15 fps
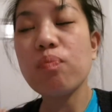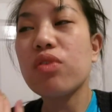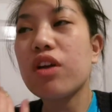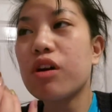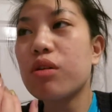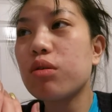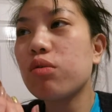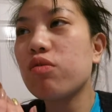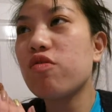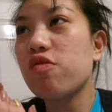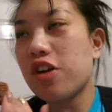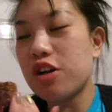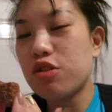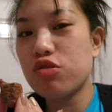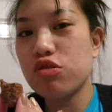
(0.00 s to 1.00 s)
They're called
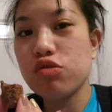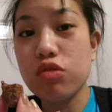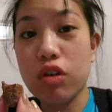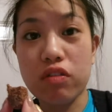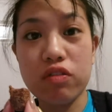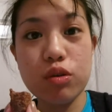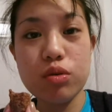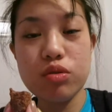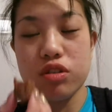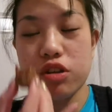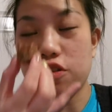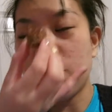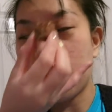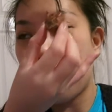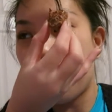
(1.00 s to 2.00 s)
flaked truffles
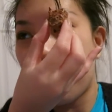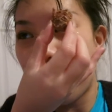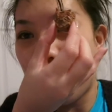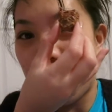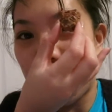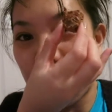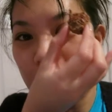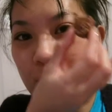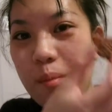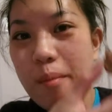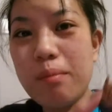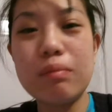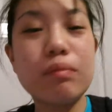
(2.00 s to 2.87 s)
if you want to buy them.